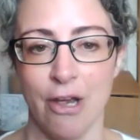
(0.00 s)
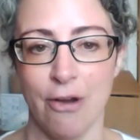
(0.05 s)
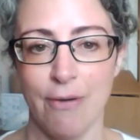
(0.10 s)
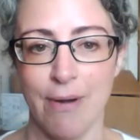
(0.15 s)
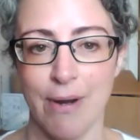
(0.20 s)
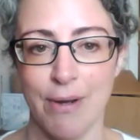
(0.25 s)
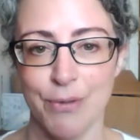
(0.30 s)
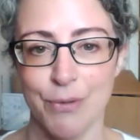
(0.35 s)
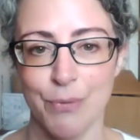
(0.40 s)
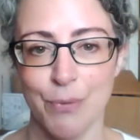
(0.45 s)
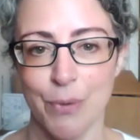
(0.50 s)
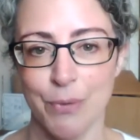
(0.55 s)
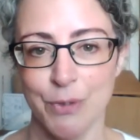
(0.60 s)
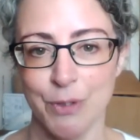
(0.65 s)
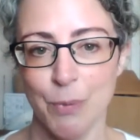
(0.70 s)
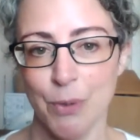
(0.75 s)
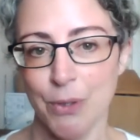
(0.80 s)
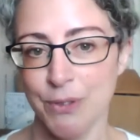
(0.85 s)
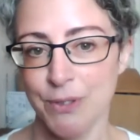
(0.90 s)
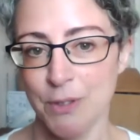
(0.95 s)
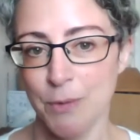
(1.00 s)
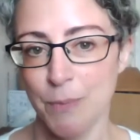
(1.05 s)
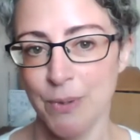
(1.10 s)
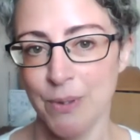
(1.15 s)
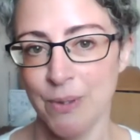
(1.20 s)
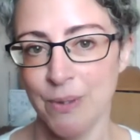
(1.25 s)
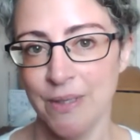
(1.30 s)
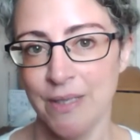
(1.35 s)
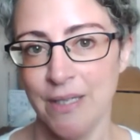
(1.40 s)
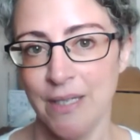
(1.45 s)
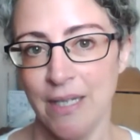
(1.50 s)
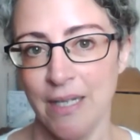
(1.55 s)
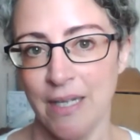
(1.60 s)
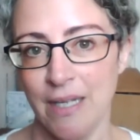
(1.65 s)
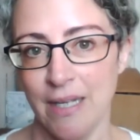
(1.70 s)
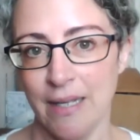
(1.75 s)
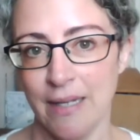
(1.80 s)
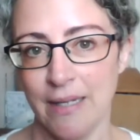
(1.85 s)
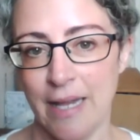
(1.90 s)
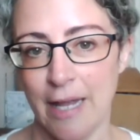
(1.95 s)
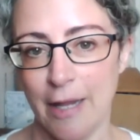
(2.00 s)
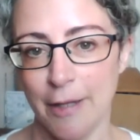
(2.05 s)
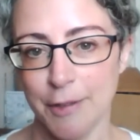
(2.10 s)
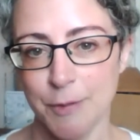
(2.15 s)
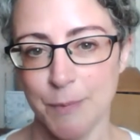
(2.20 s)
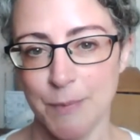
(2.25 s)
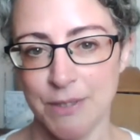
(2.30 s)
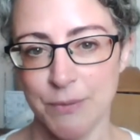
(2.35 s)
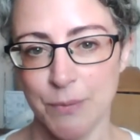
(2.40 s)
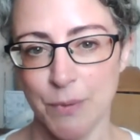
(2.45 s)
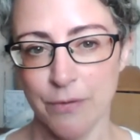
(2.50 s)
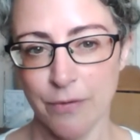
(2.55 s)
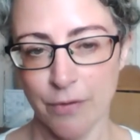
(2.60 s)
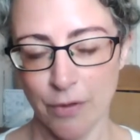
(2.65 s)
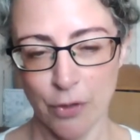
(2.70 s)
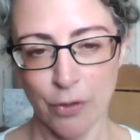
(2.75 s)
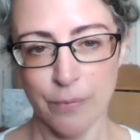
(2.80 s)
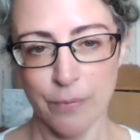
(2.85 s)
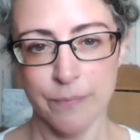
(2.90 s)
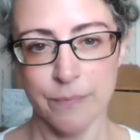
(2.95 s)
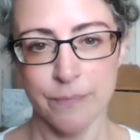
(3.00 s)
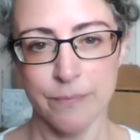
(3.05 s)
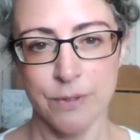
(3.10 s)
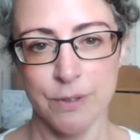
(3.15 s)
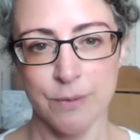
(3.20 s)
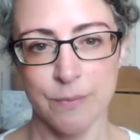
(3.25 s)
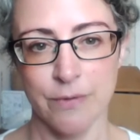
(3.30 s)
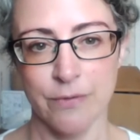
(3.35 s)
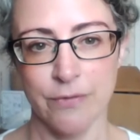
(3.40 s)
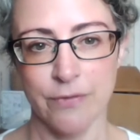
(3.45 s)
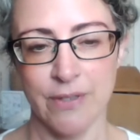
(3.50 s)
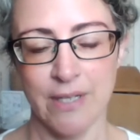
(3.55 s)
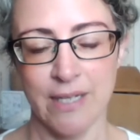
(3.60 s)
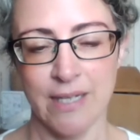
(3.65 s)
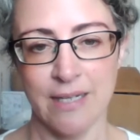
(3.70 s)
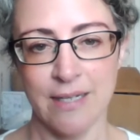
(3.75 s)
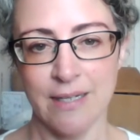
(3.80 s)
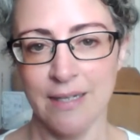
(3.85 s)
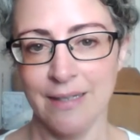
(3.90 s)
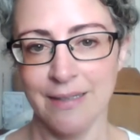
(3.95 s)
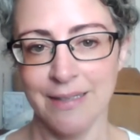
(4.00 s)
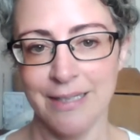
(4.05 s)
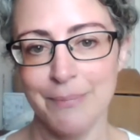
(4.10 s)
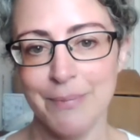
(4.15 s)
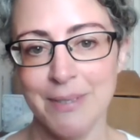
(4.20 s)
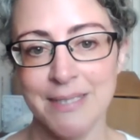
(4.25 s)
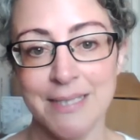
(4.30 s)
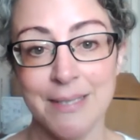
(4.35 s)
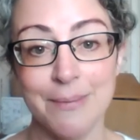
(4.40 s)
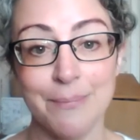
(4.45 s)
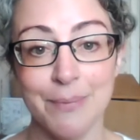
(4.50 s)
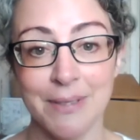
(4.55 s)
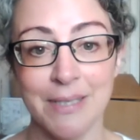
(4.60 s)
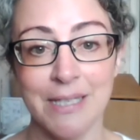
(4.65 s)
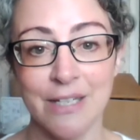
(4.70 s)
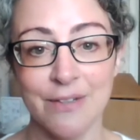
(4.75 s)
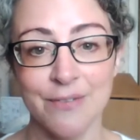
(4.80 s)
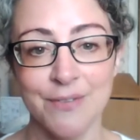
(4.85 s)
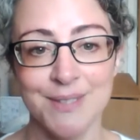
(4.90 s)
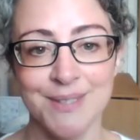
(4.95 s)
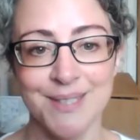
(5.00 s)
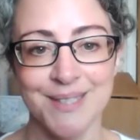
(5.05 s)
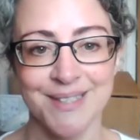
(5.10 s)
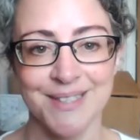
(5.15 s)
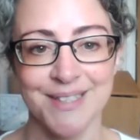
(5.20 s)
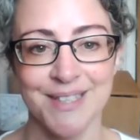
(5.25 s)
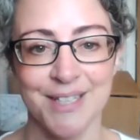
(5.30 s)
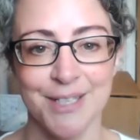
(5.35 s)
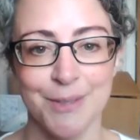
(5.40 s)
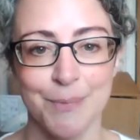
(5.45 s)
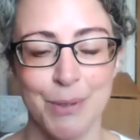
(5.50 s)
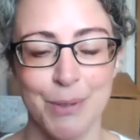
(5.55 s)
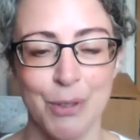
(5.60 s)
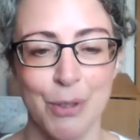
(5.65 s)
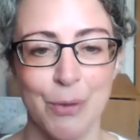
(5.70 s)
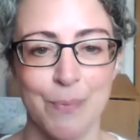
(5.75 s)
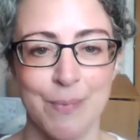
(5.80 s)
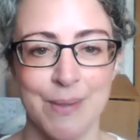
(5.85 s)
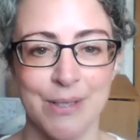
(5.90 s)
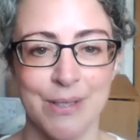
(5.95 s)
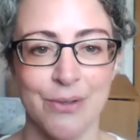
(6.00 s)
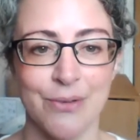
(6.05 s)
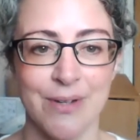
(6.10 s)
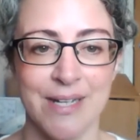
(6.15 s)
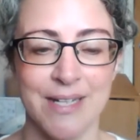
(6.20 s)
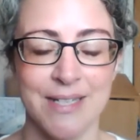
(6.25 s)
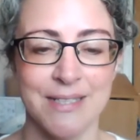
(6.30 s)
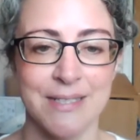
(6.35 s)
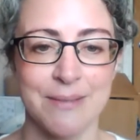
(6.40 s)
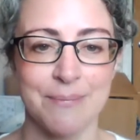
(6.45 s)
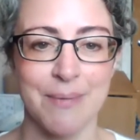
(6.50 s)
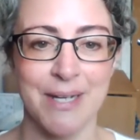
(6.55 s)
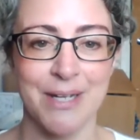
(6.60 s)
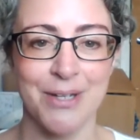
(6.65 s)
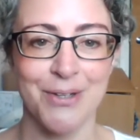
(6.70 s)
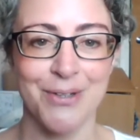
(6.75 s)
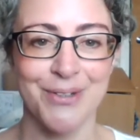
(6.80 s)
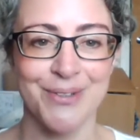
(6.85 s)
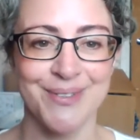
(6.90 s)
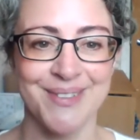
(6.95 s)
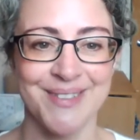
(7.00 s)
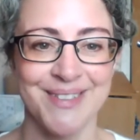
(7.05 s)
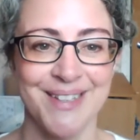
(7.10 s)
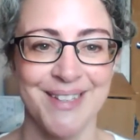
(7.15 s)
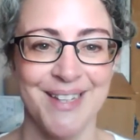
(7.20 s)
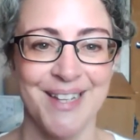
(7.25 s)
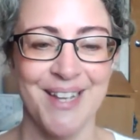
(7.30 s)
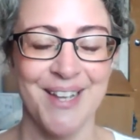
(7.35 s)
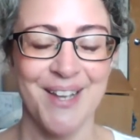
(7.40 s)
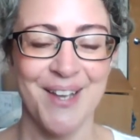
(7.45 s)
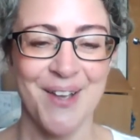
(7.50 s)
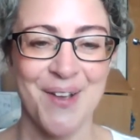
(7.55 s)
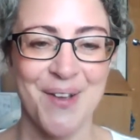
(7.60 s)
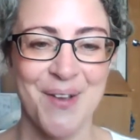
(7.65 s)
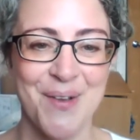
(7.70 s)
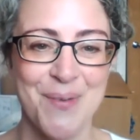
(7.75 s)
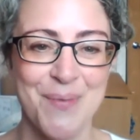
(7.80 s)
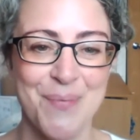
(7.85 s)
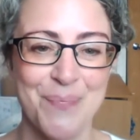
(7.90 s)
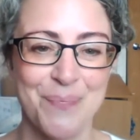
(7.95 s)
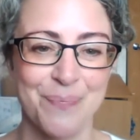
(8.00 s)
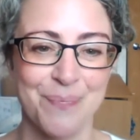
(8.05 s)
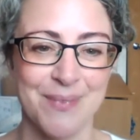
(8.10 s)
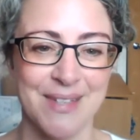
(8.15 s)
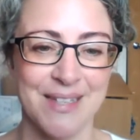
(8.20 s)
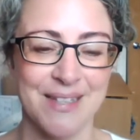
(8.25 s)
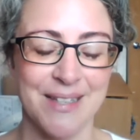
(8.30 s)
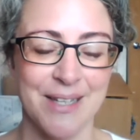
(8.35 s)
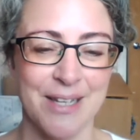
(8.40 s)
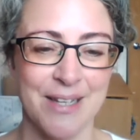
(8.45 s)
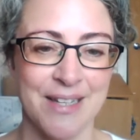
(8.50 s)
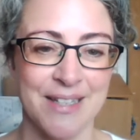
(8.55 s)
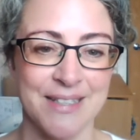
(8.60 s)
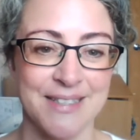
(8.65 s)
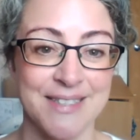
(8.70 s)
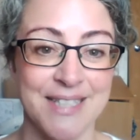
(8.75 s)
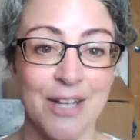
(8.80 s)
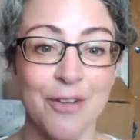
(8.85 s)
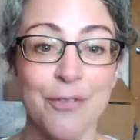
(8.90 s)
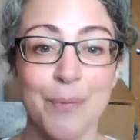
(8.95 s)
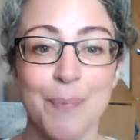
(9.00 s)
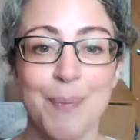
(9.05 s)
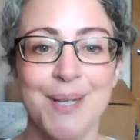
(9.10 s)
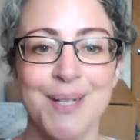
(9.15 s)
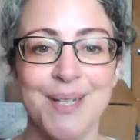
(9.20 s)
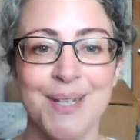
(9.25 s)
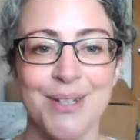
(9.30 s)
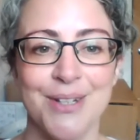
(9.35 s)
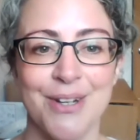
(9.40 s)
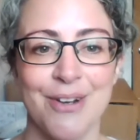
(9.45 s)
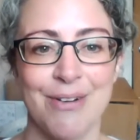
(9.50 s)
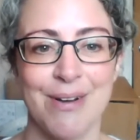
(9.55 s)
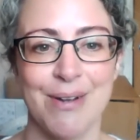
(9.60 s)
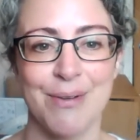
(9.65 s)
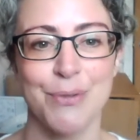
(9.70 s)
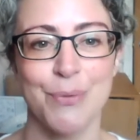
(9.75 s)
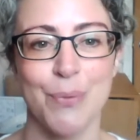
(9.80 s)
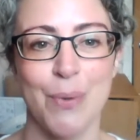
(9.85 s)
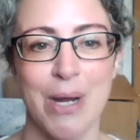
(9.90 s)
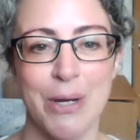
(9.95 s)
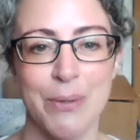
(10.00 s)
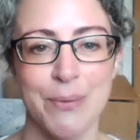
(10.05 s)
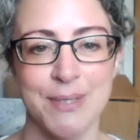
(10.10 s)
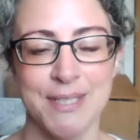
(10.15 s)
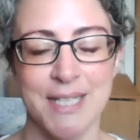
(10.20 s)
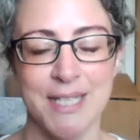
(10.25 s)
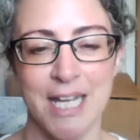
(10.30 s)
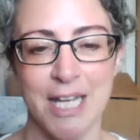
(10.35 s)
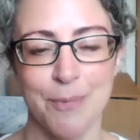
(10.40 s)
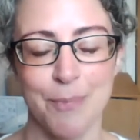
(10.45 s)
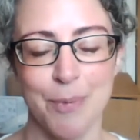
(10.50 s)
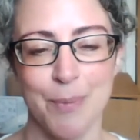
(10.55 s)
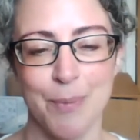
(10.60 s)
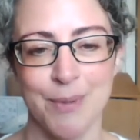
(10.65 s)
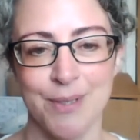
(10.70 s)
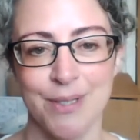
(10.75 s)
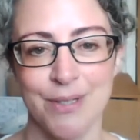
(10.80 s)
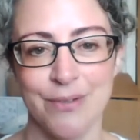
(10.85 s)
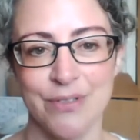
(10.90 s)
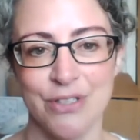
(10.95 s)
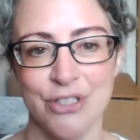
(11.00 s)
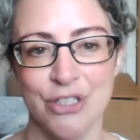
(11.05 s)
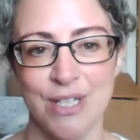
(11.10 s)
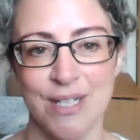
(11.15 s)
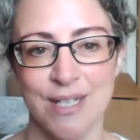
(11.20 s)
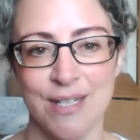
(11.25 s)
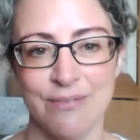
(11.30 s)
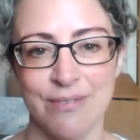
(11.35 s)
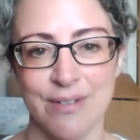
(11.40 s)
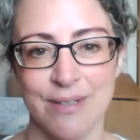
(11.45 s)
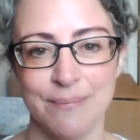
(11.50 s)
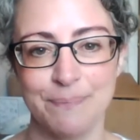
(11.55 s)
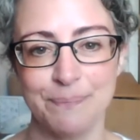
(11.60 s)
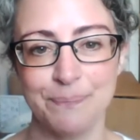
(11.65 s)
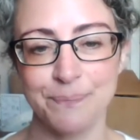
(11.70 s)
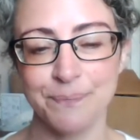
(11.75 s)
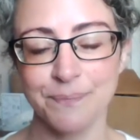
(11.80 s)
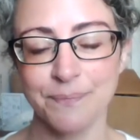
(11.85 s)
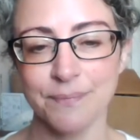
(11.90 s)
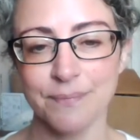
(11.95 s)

around what was possible, and helped me to overcome some of the limiting beliefs that had become ingrained in my own um, uh, self opinion around what I was capable of achieving.